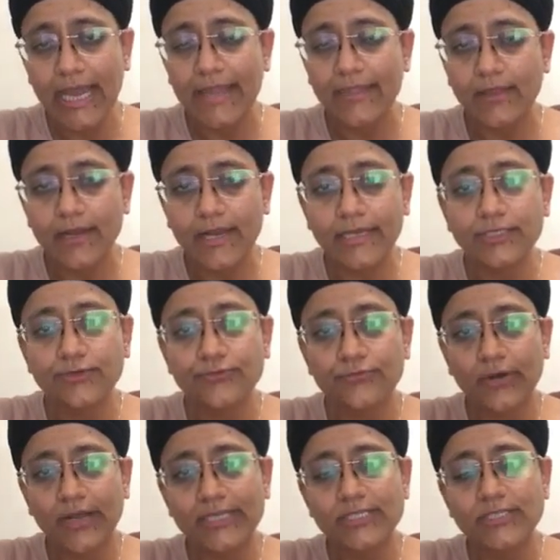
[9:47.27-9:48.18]
They let you
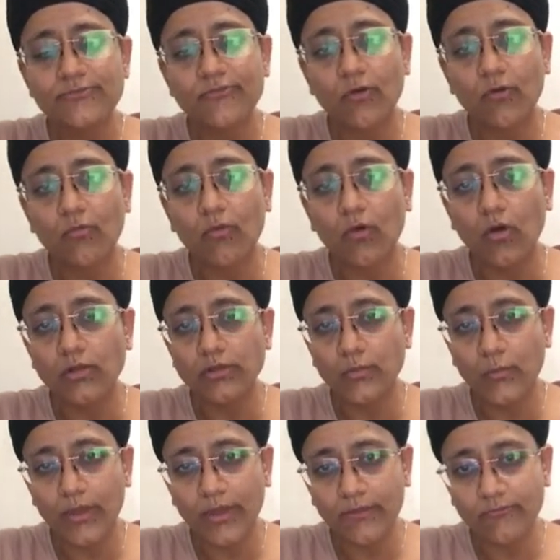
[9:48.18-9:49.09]
rest from all the
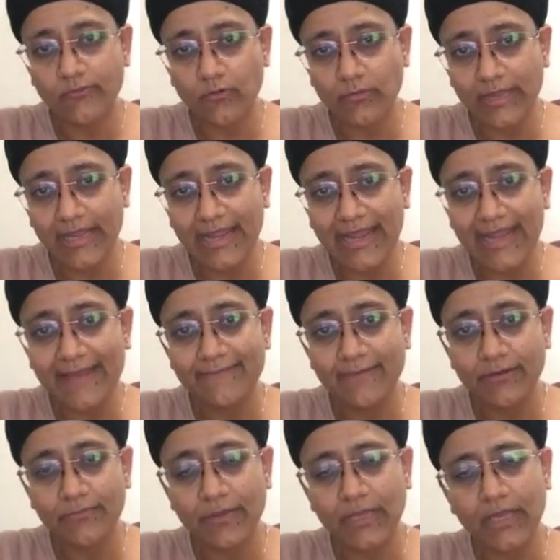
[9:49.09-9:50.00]
way from
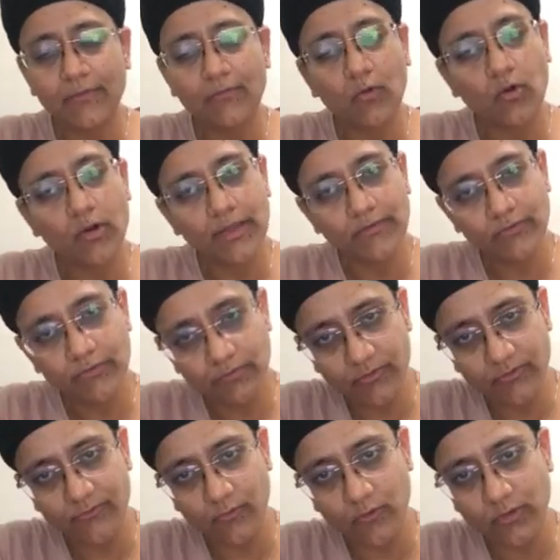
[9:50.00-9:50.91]
11 p.m. or even
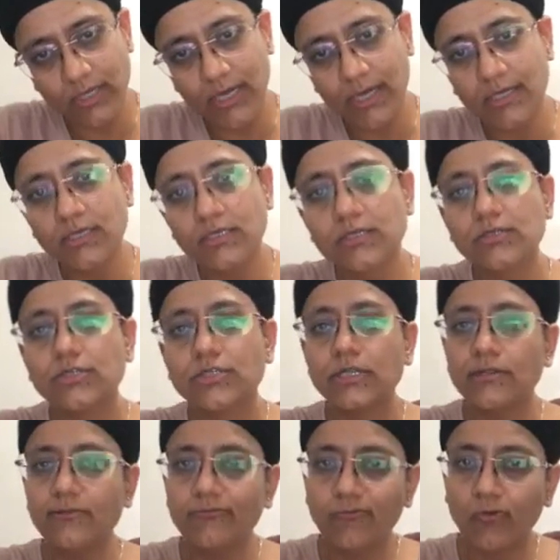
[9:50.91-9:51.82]
before that
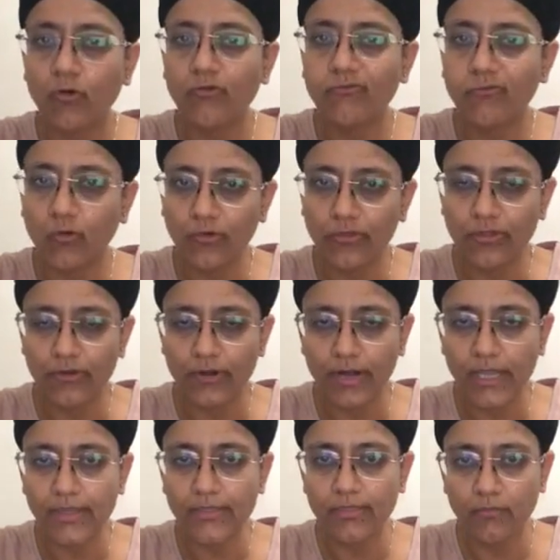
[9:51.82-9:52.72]
till
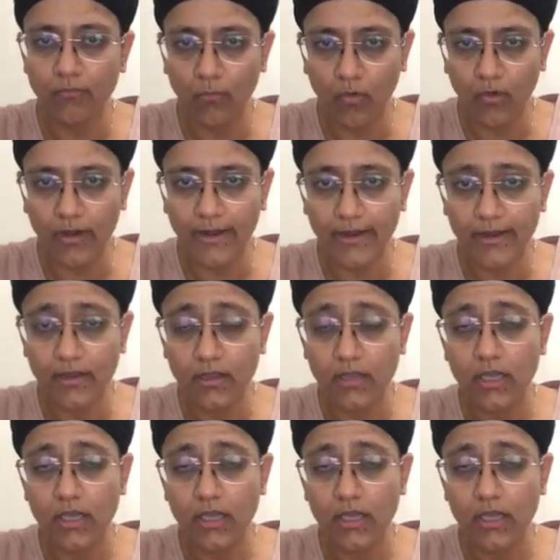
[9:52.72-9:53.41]
4:30 in the morning.